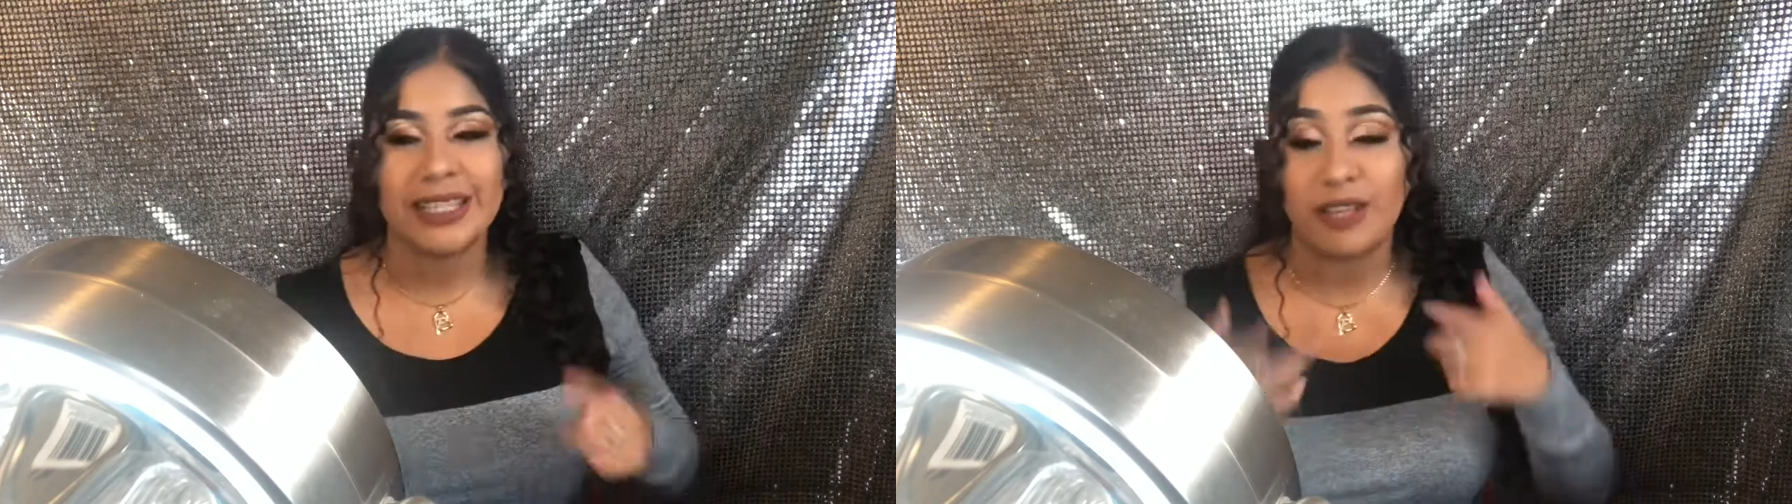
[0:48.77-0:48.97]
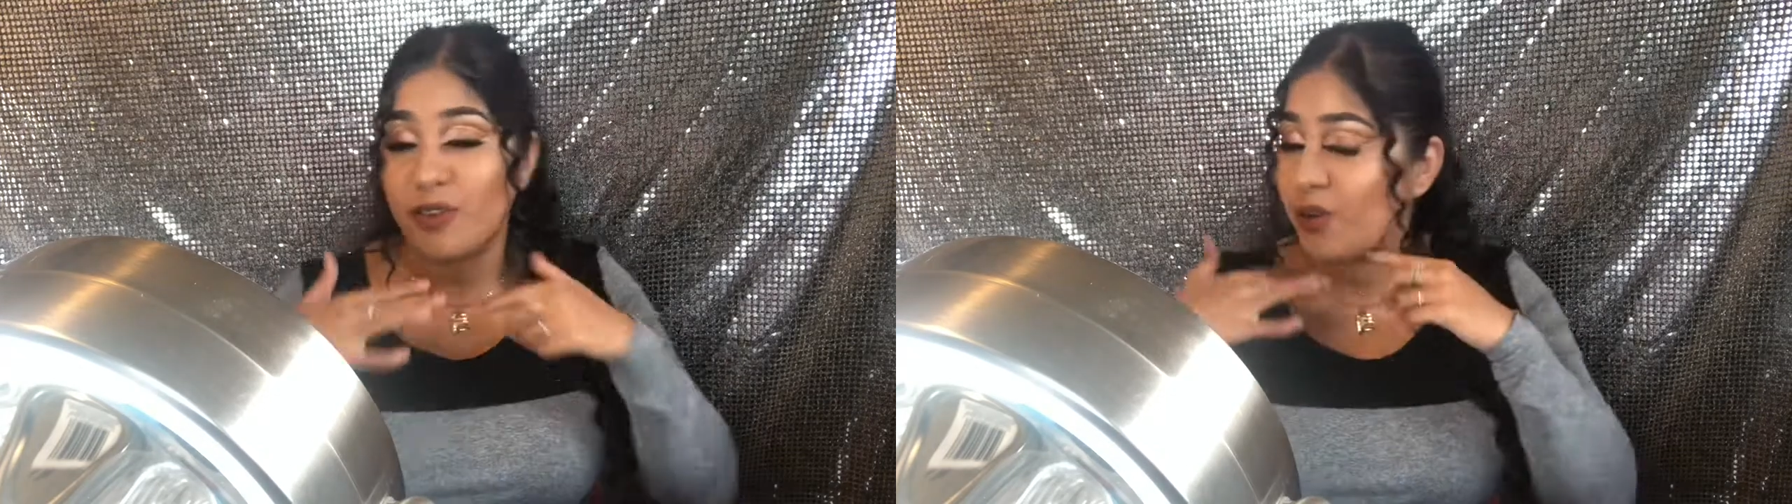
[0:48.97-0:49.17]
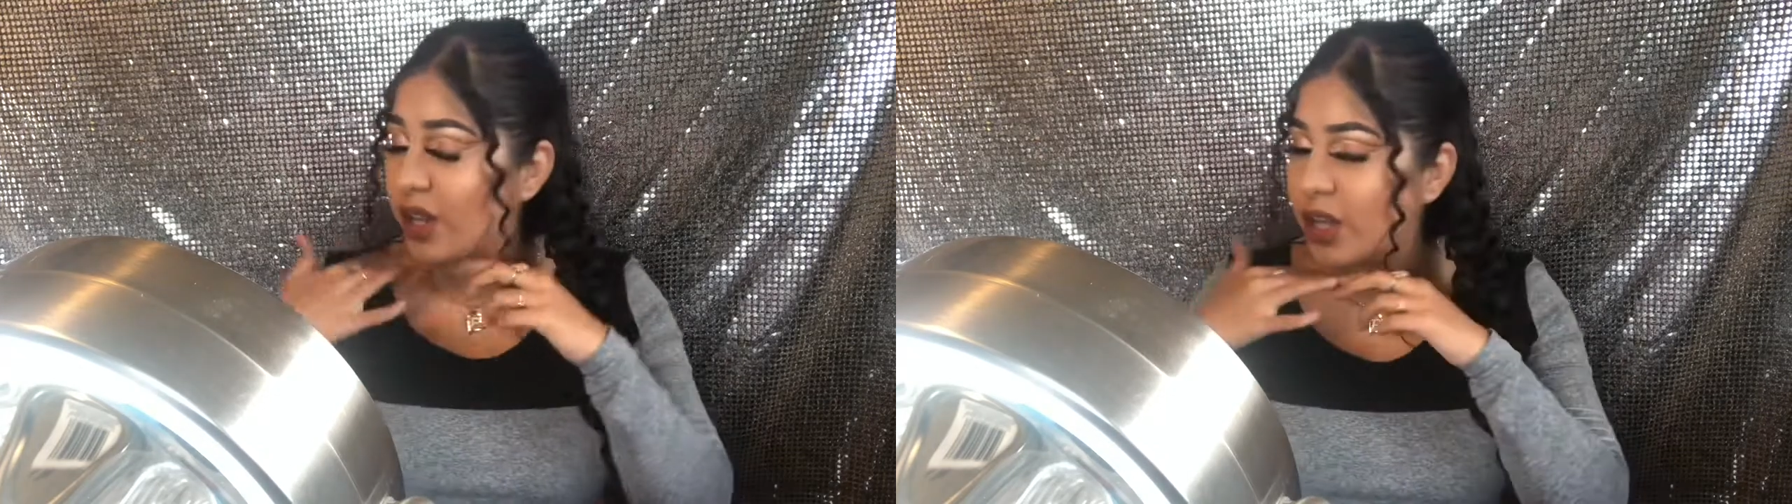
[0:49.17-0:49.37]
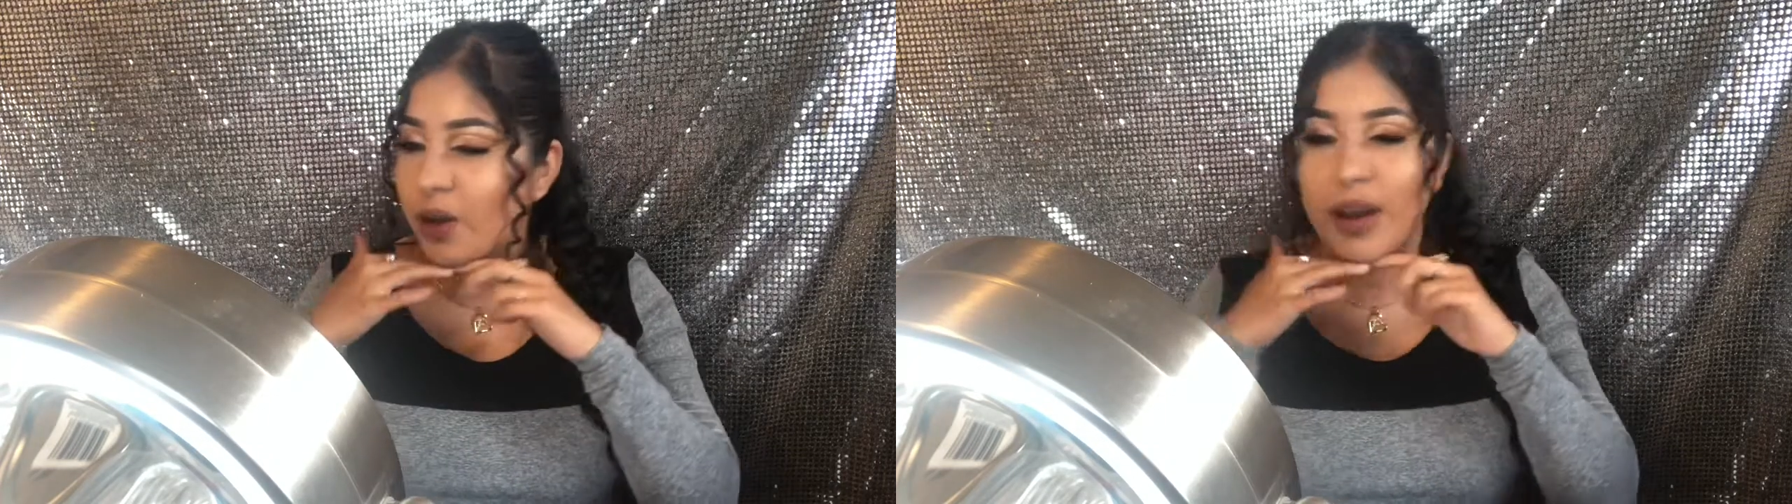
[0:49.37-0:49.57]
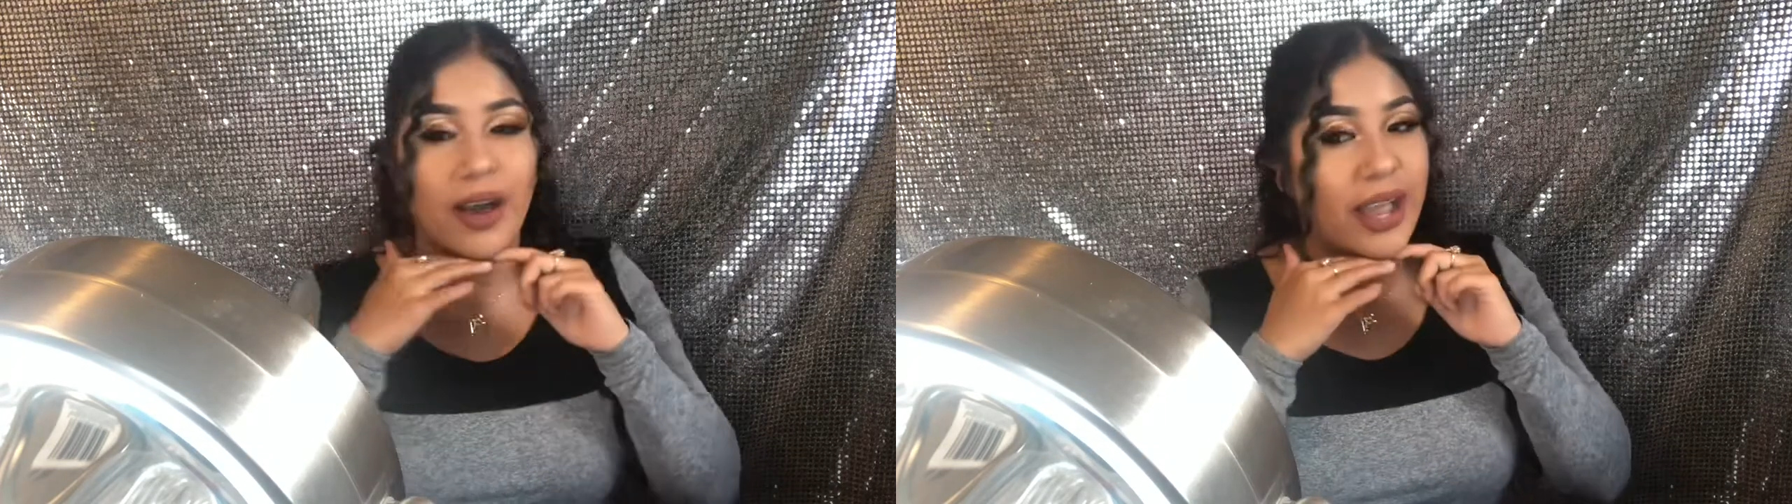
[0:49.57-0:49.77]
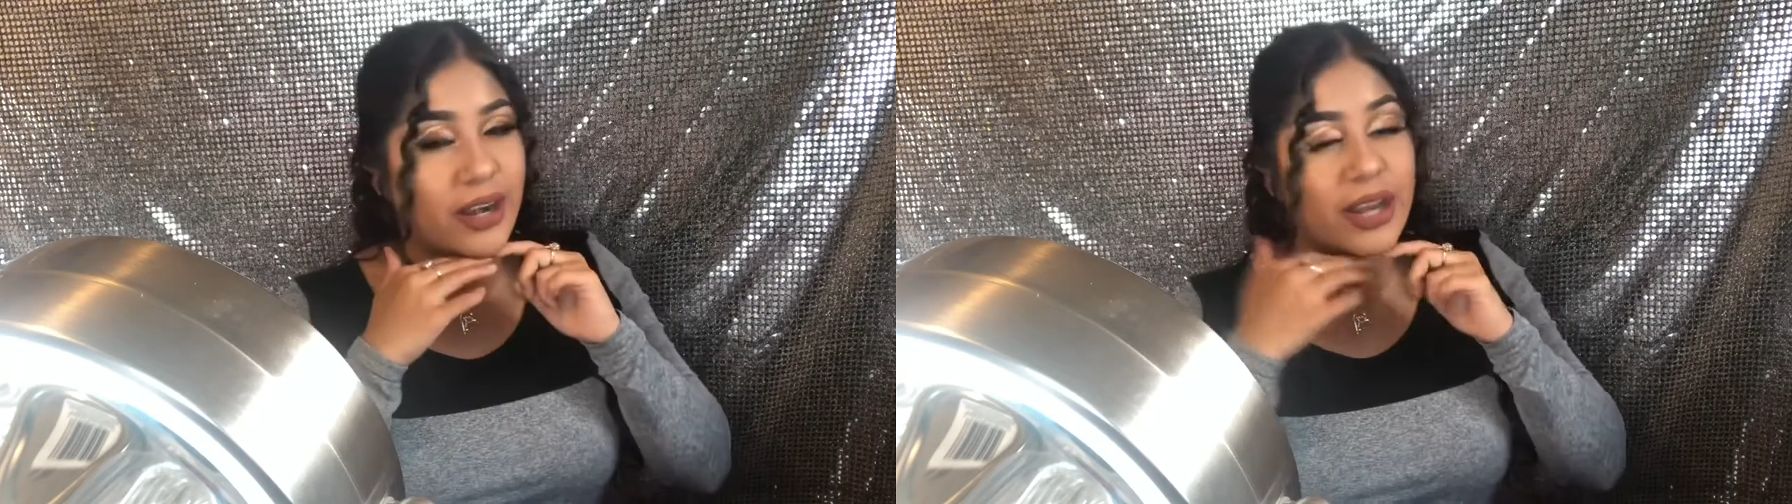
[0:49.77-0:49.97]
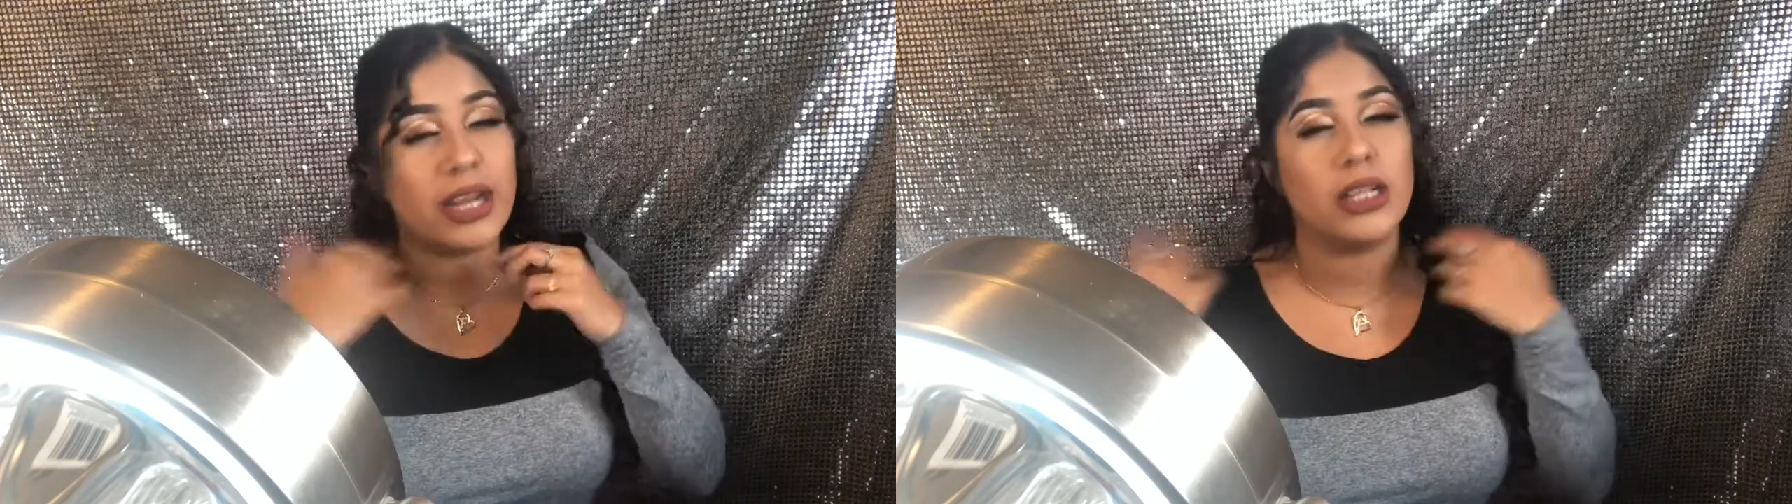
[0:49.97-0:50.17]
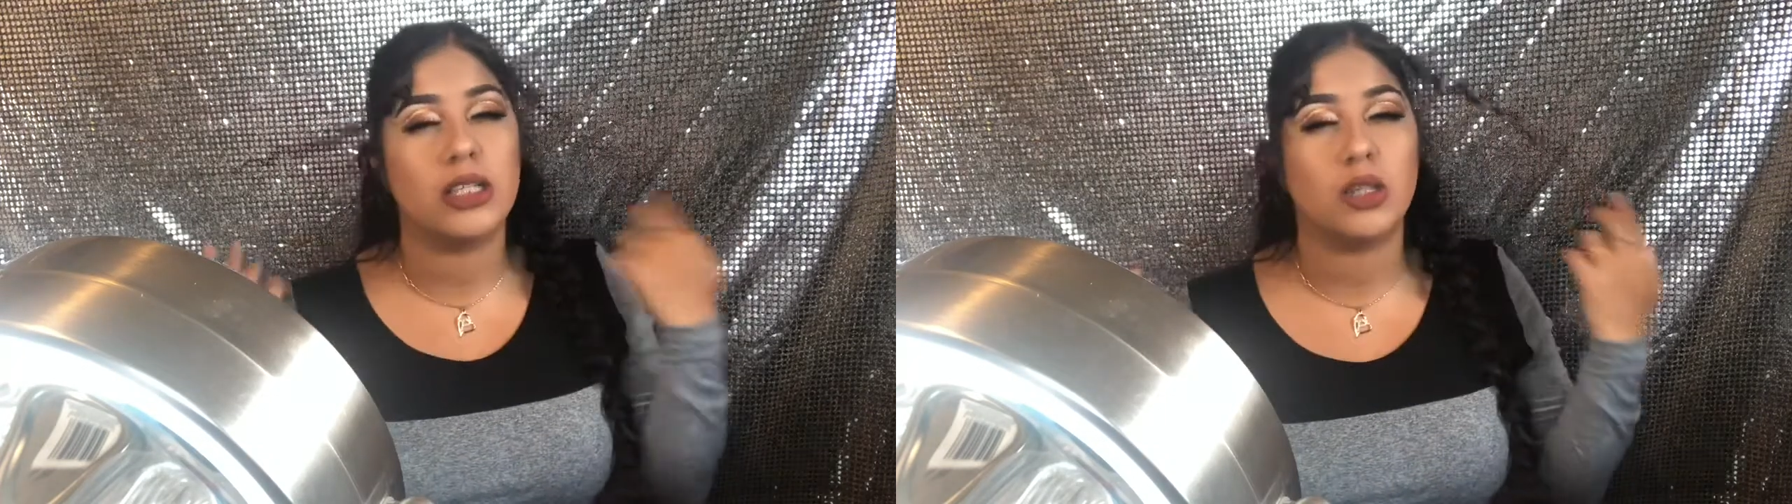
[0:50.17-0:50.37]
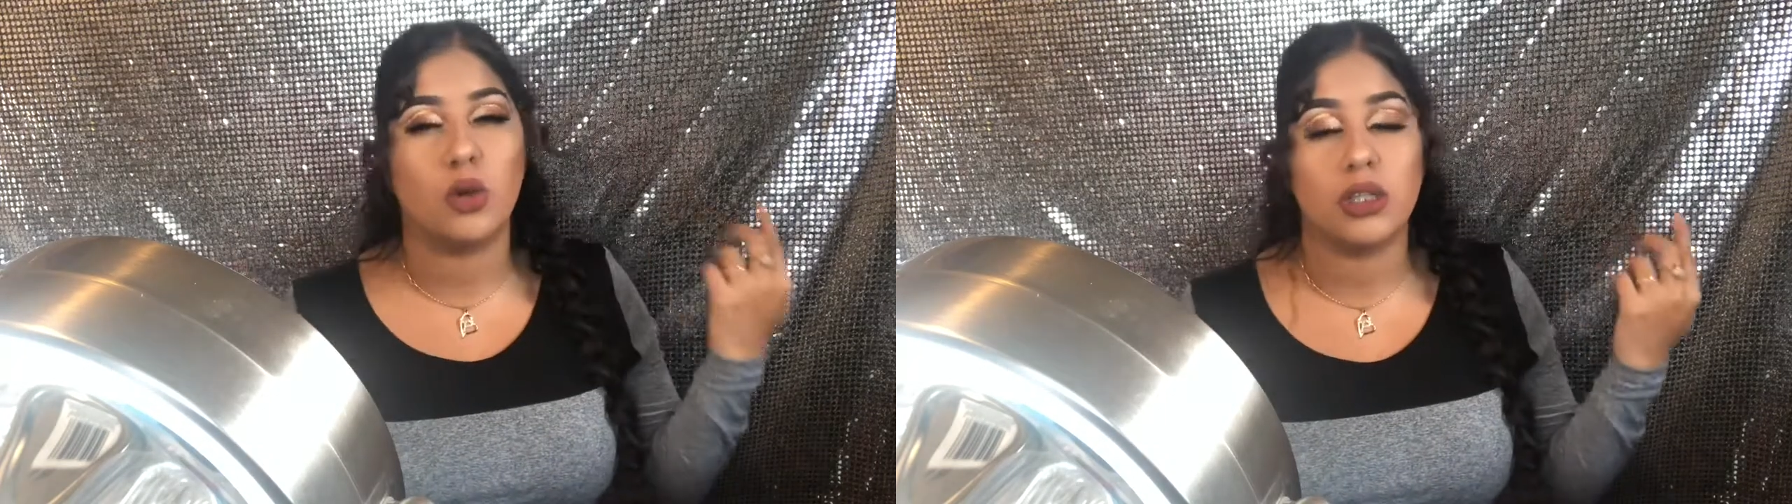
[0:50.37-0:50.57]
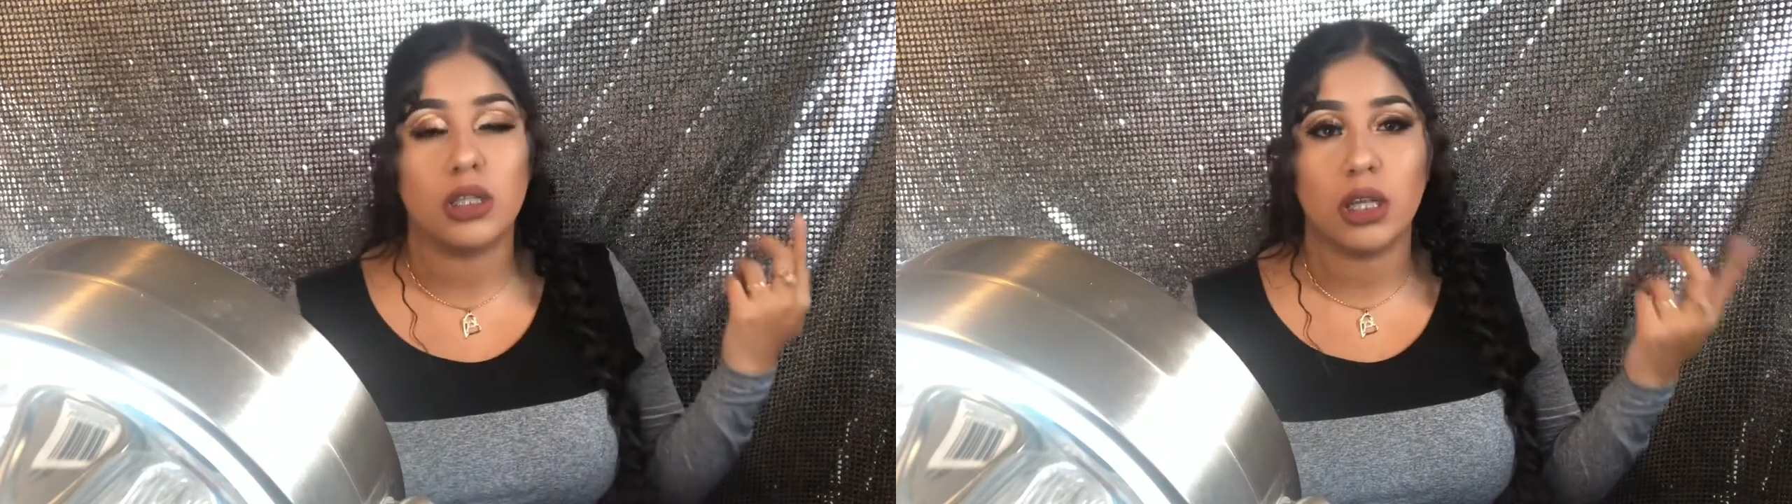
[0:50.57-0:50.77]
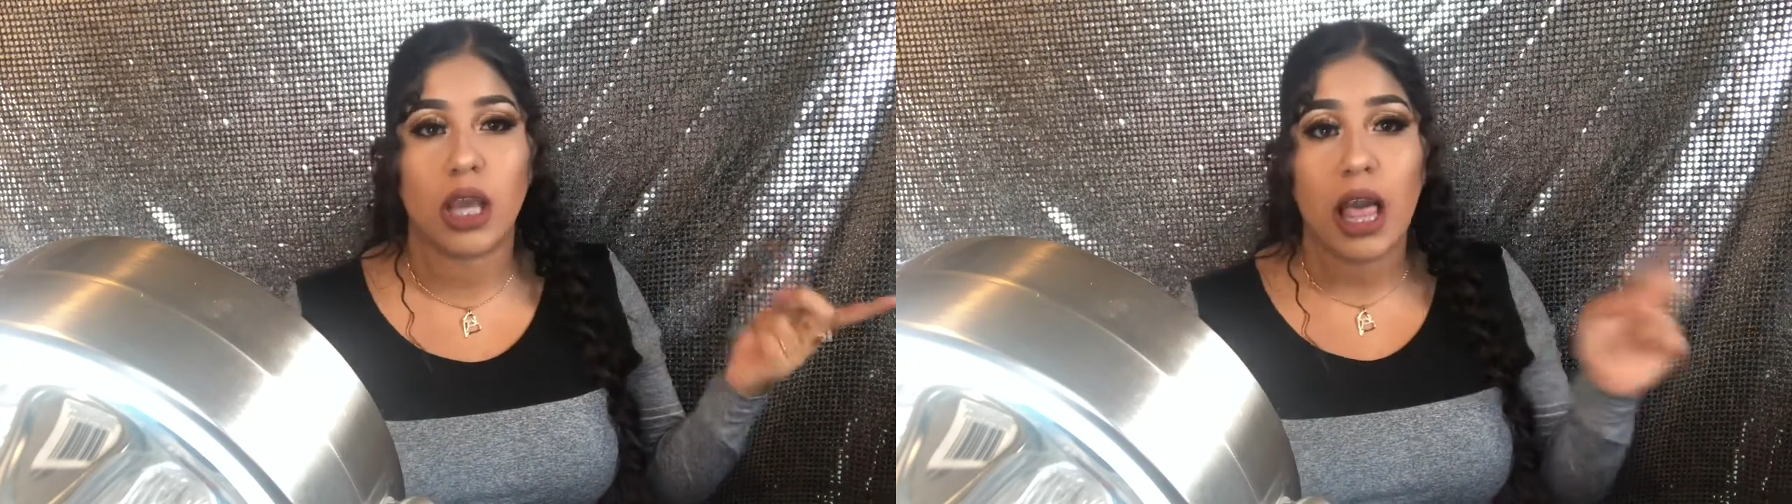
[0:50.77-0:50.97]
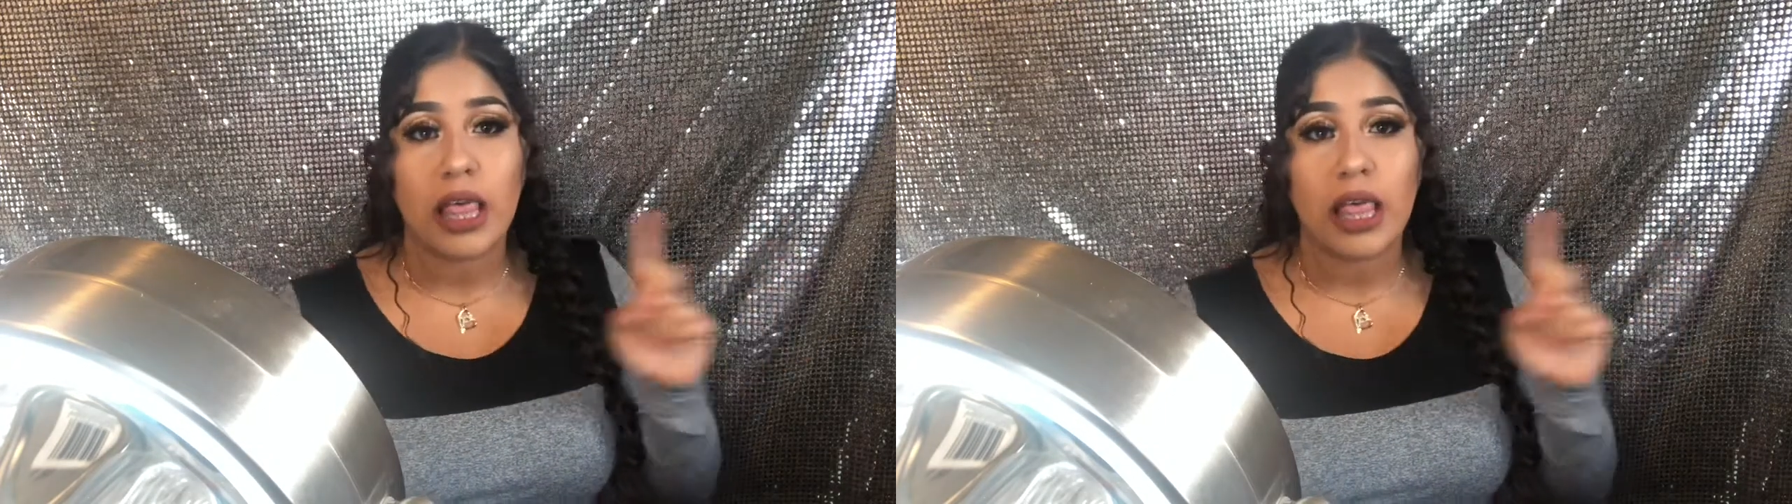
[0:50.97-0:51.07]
if you want to know how I created this gorgeous look,